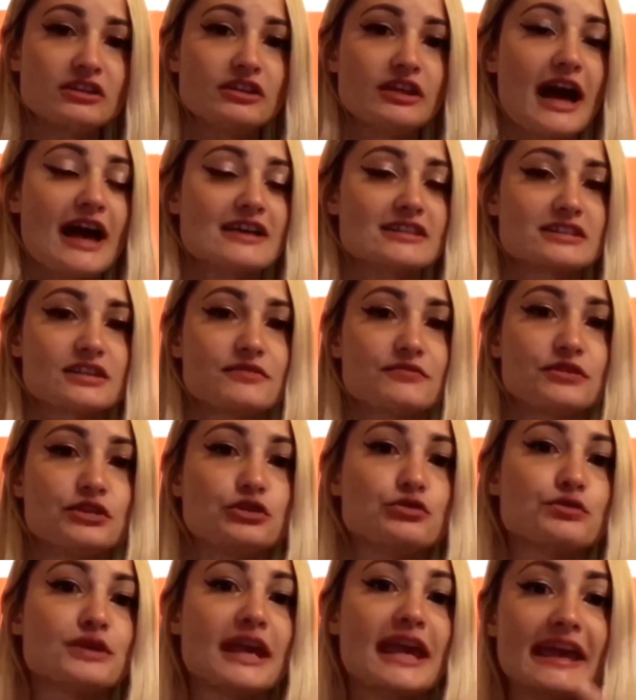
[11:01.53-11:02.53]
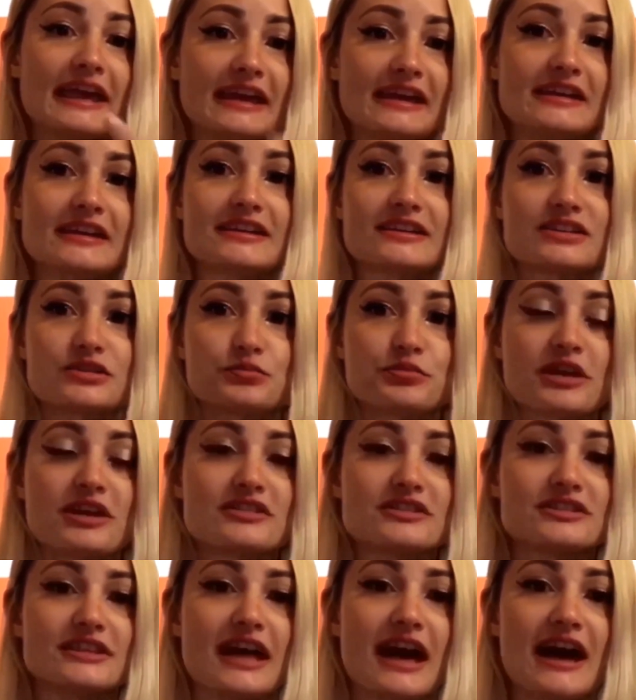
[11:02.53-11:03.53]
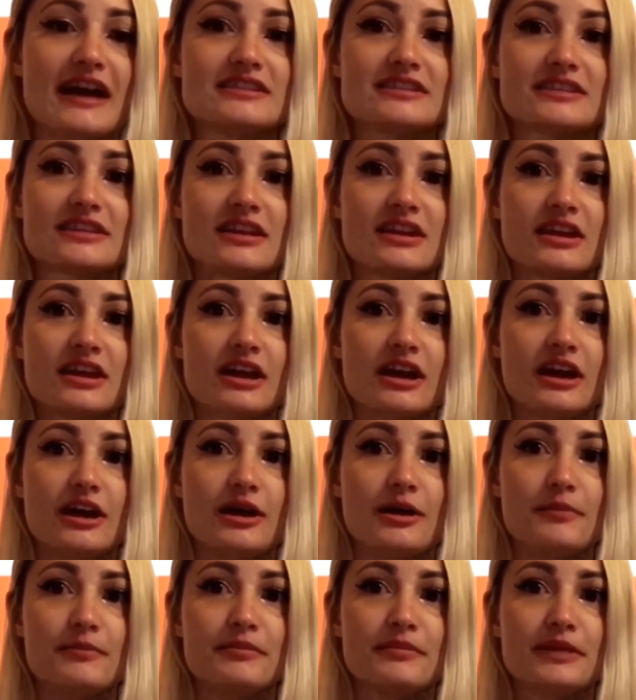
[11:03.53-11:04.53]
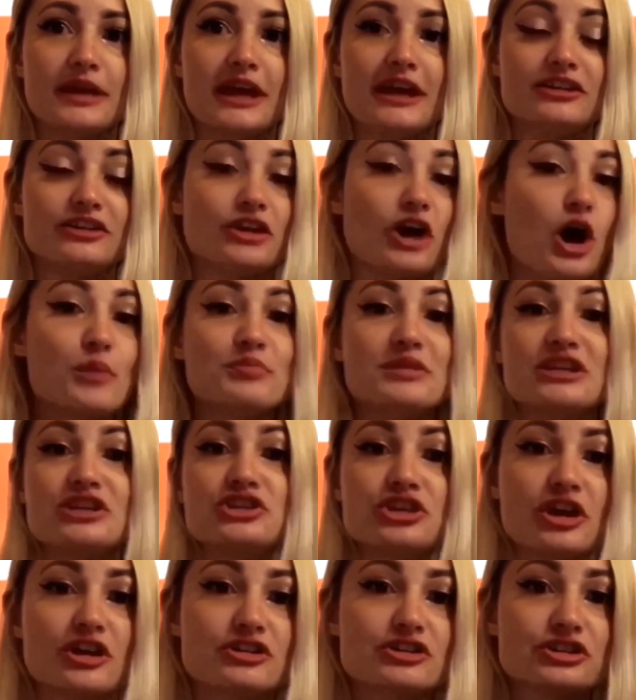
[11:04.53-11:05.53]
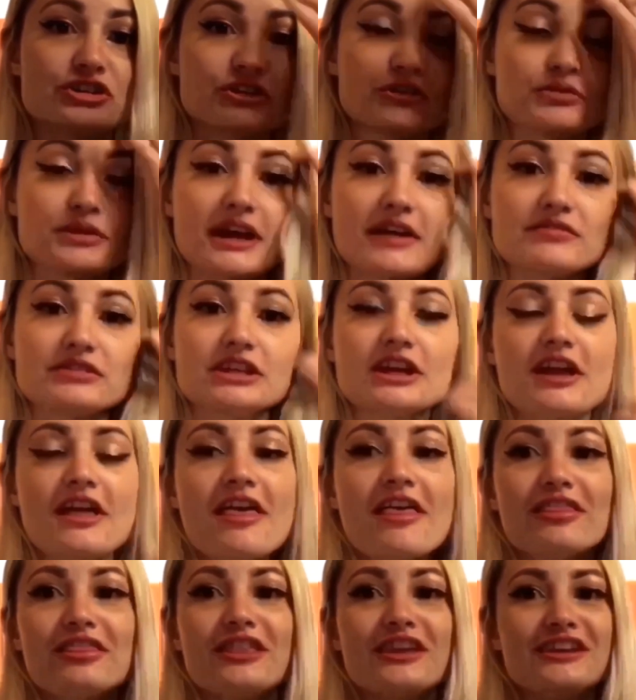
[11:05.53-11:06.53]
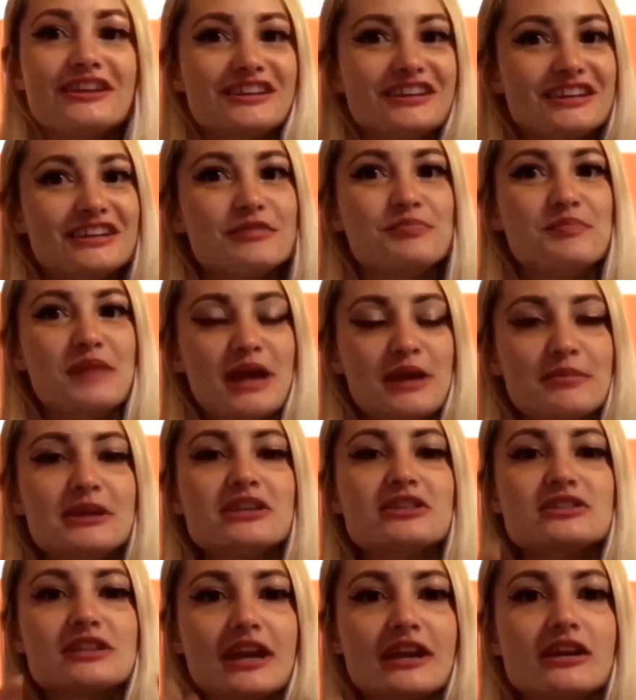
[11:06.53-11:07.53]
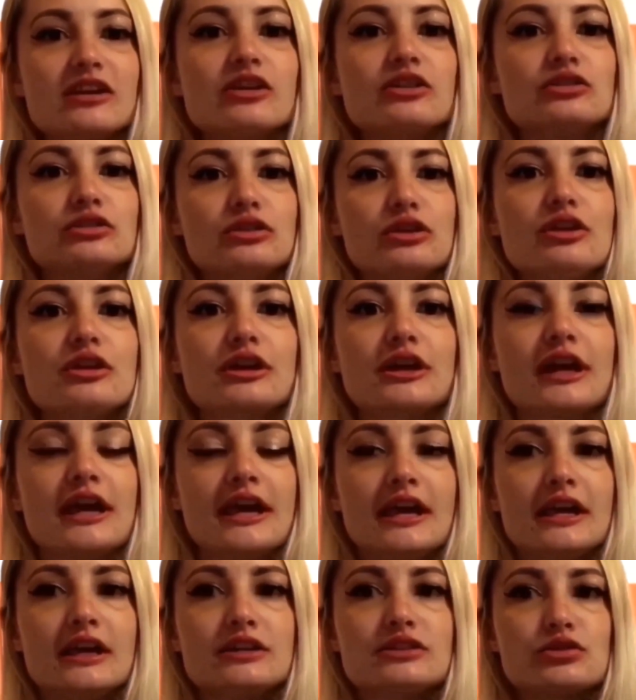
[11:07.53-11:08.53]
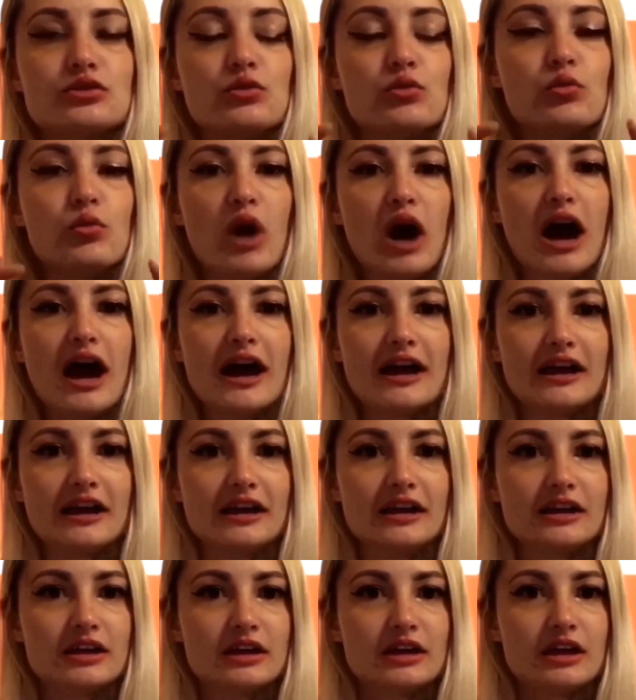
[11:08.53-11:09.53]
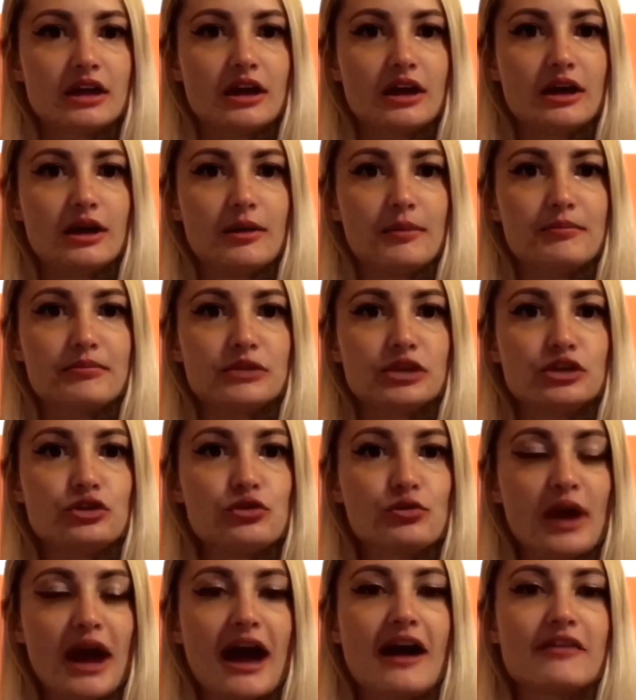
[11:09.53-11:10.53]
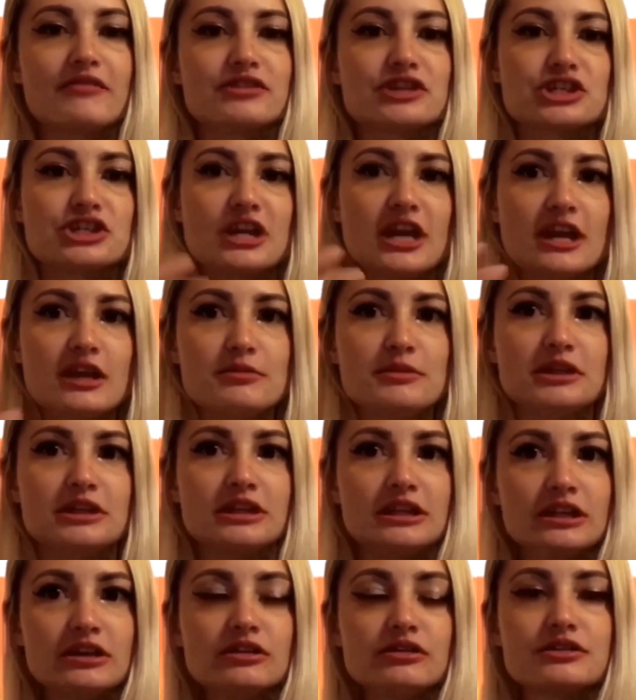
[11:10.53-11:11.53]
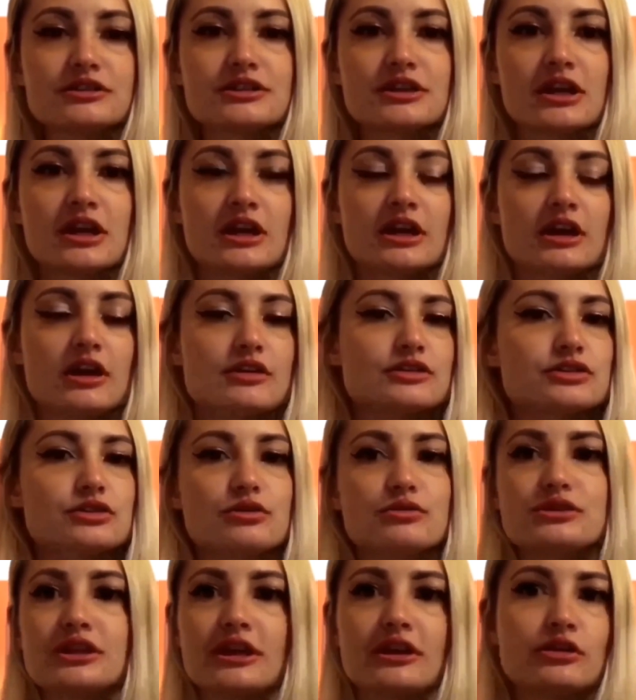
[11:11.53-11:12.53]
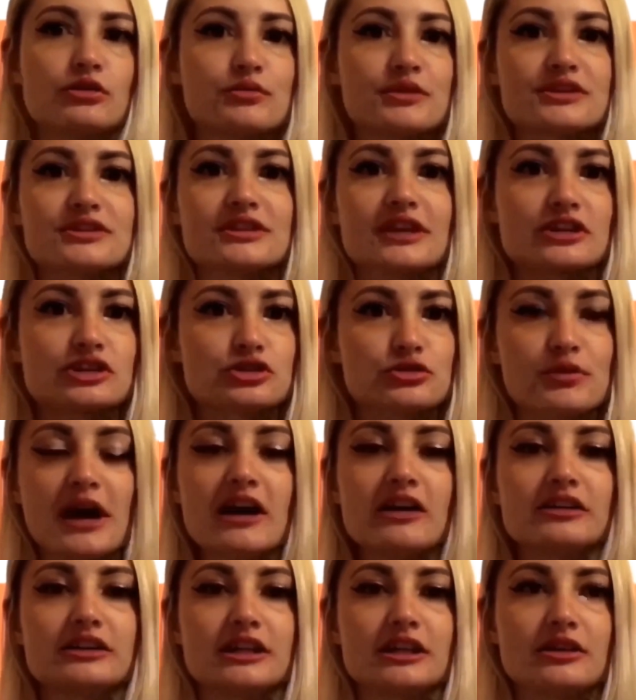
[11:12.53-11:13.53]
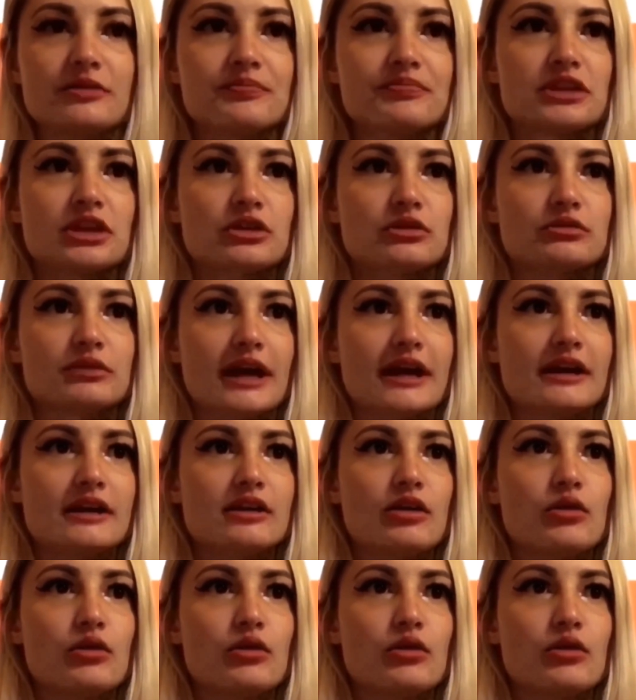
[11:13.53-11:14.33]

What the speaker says: as if you can't express that and not be judged or whatever, then maybe take a look into why you have shame and guilt associated with sexuality, right?